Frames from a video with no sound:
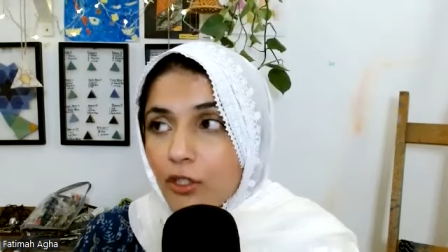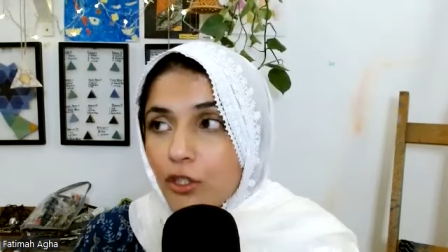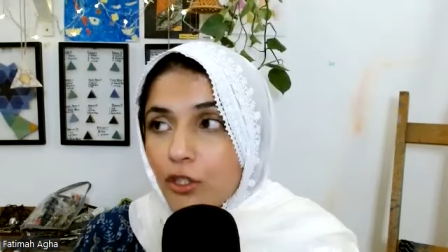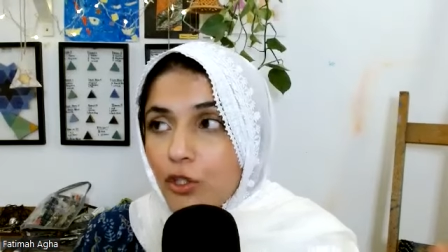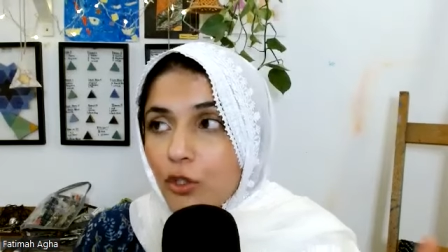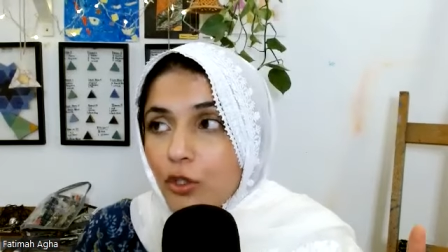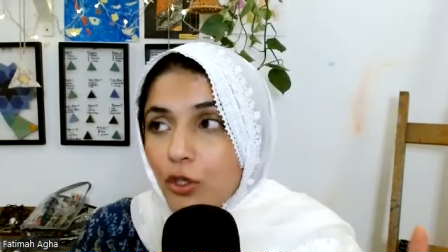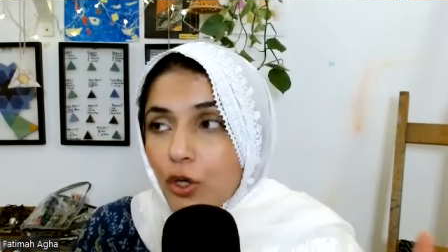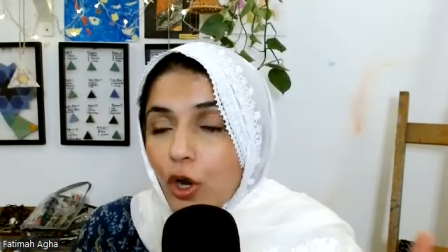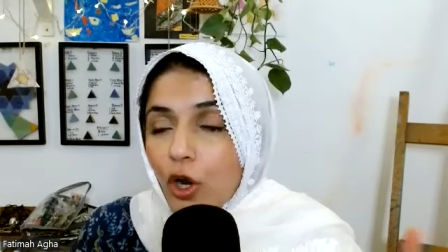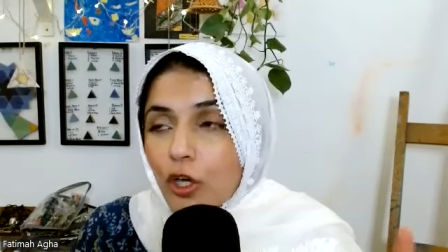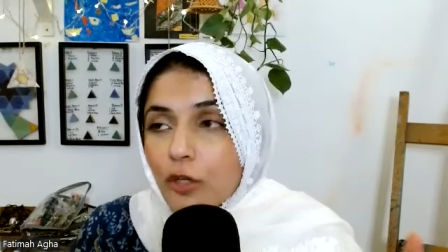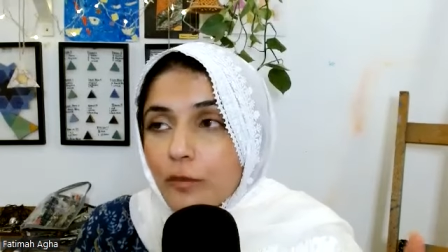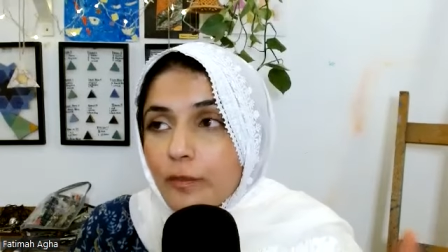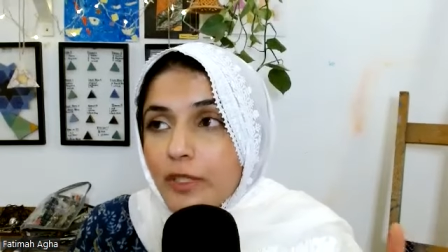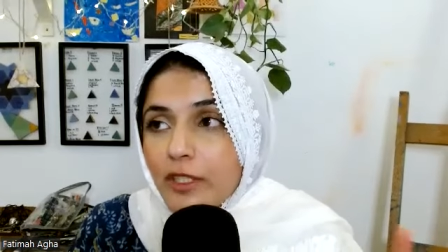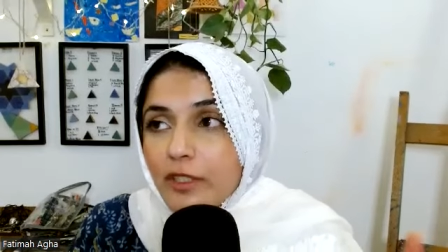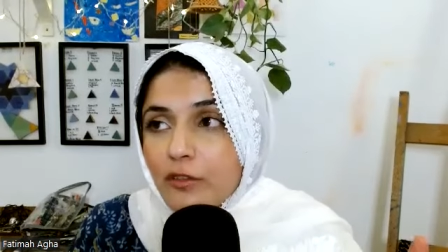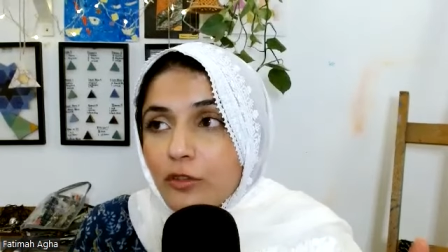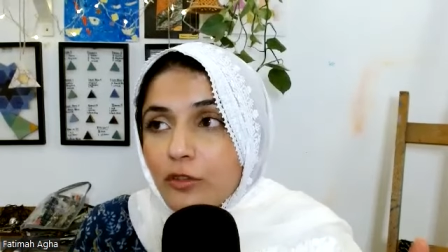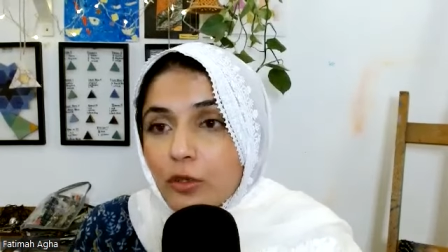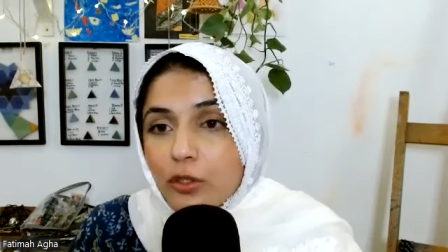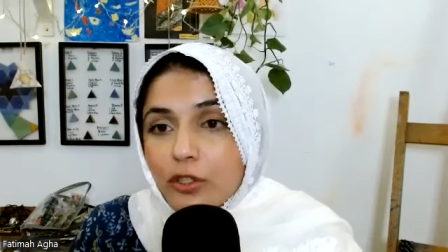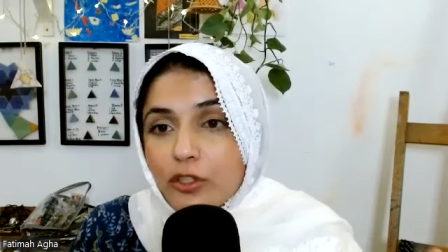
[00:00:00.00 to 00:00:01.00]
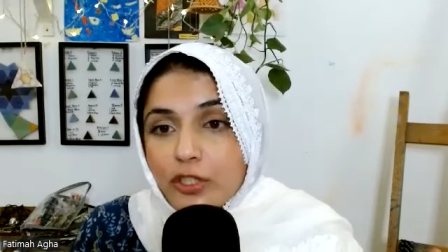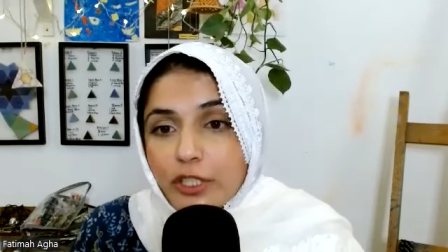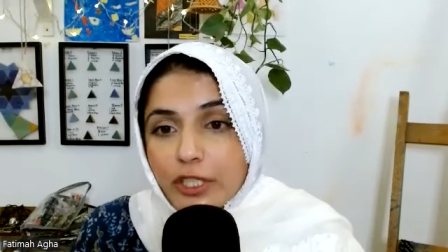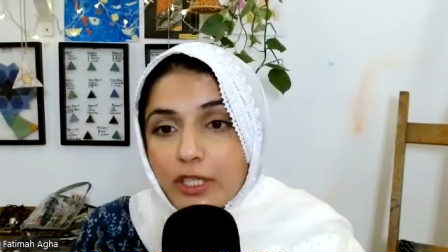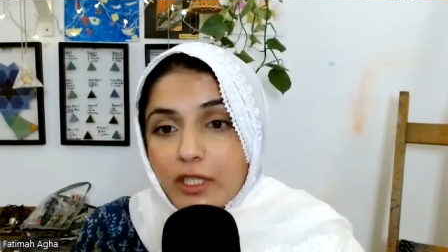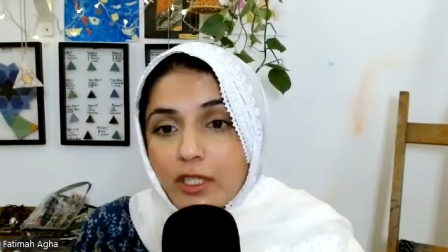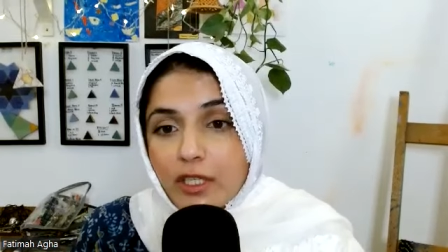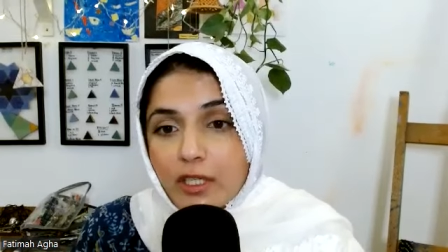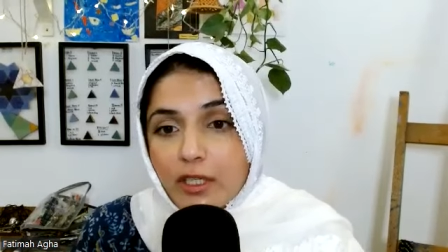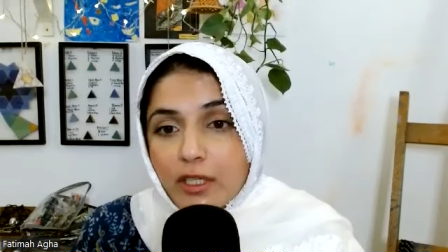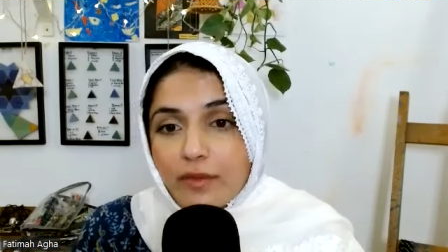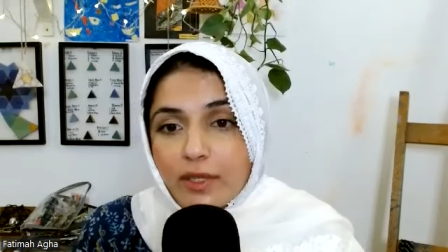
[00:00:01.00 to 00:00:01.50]
to not be so
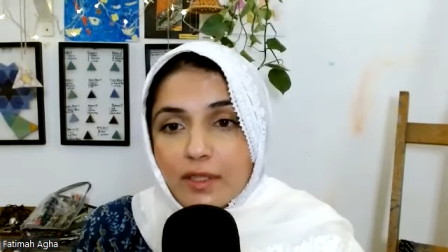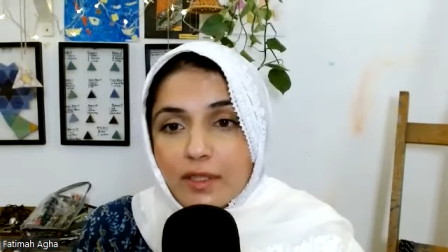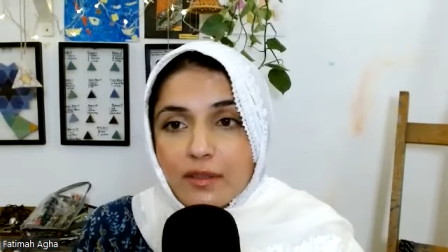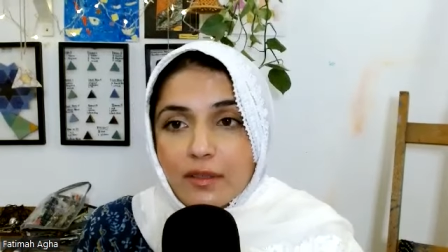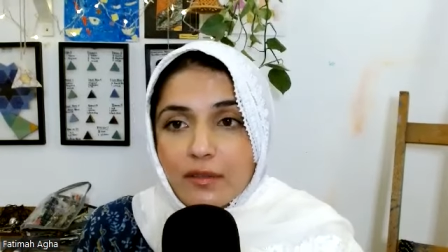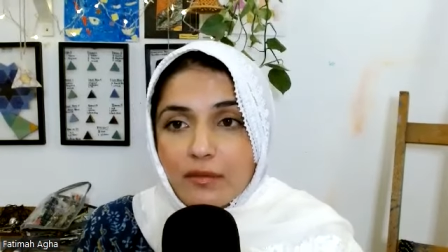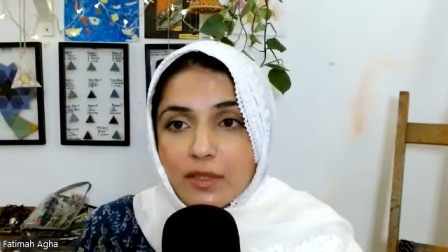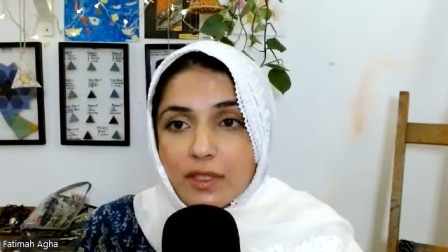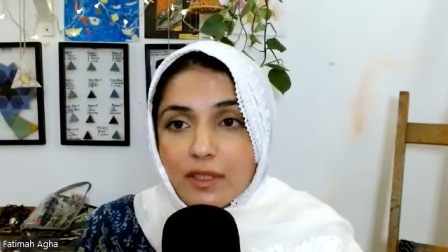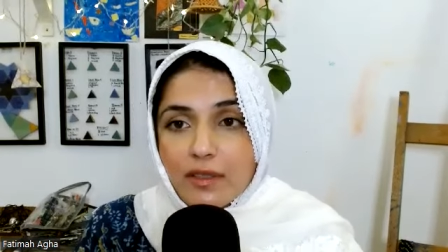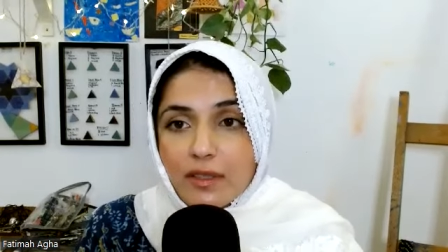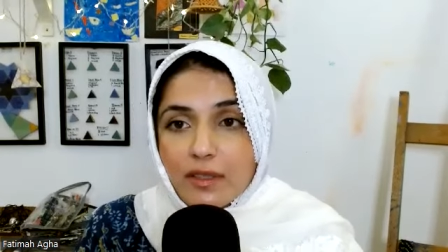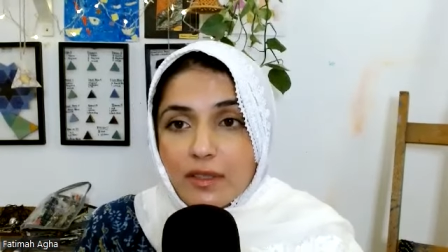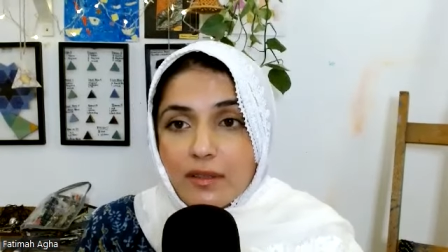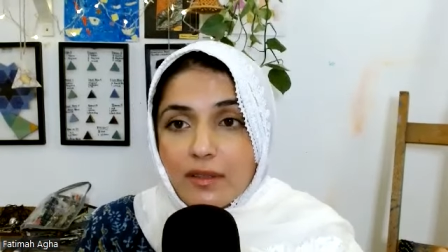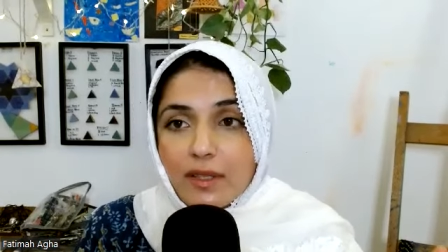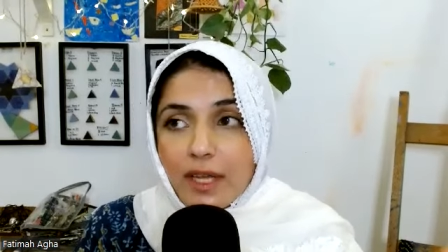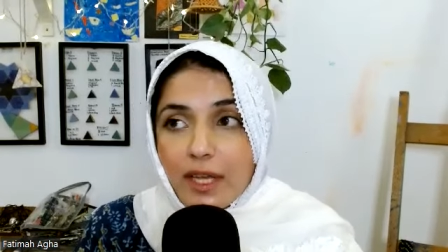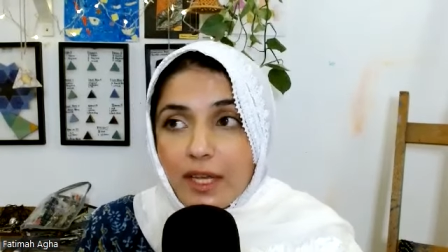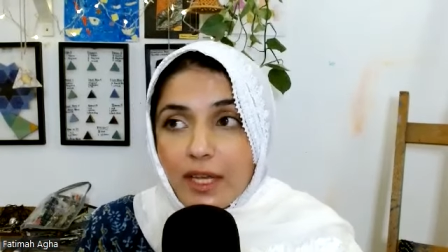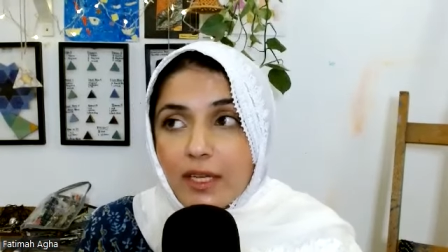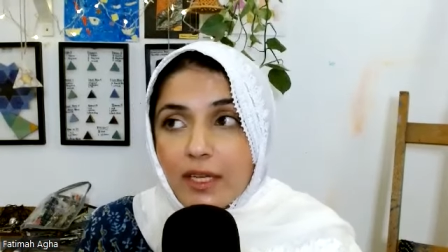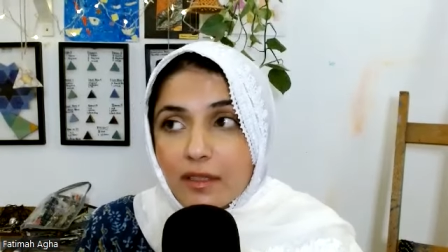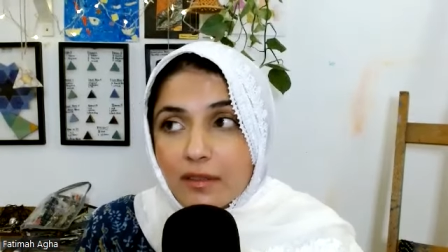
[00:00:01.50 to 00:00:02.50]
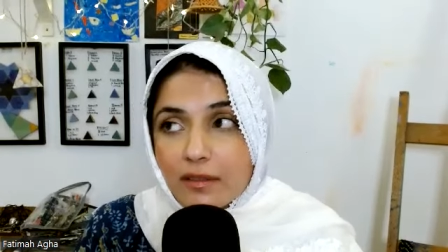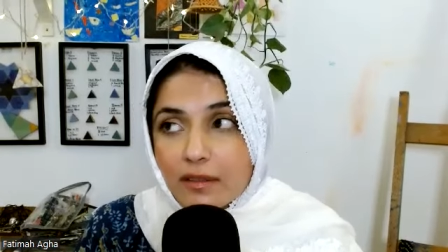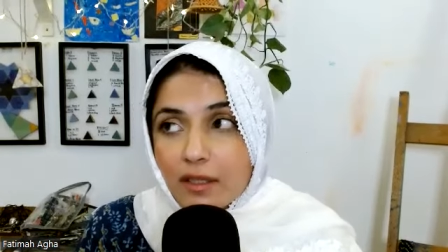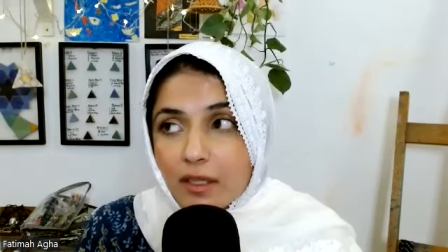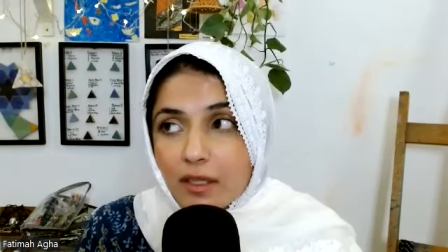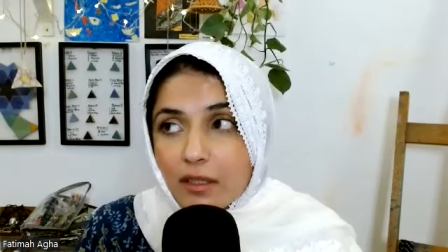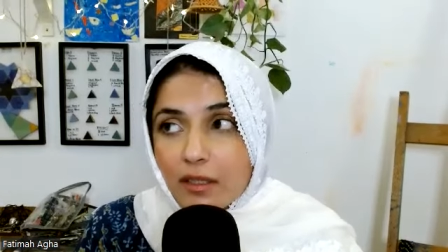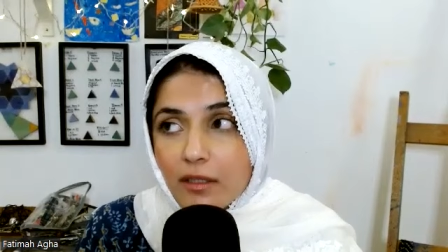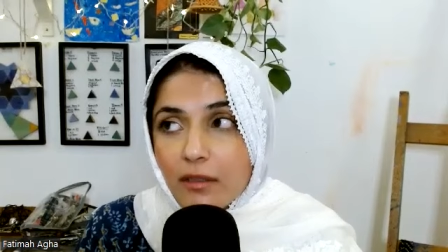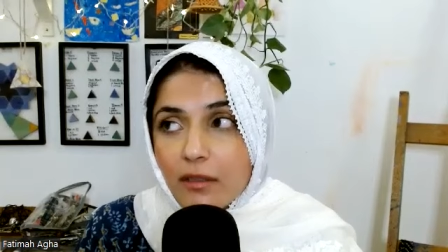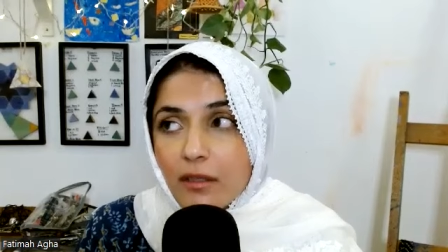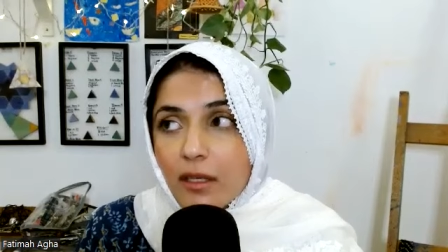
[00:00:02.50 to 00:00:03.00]
triggered when someone says, hey,
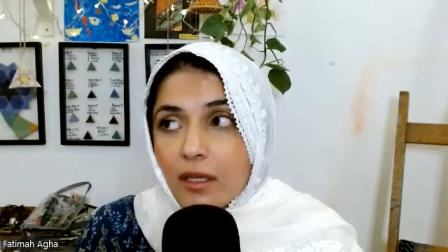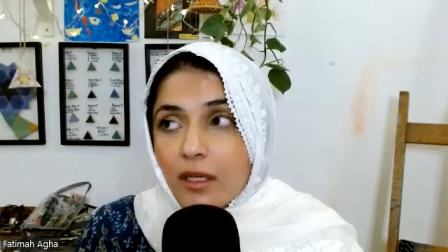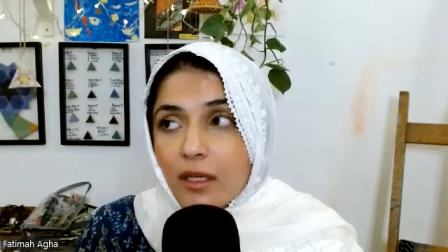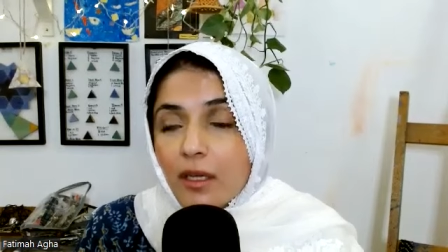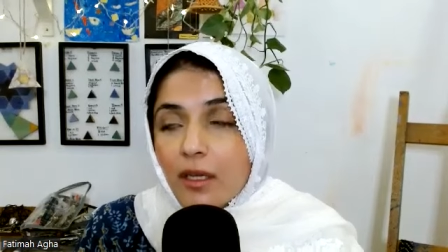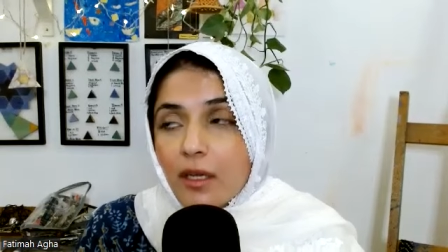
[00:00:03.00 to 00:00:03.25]
listen,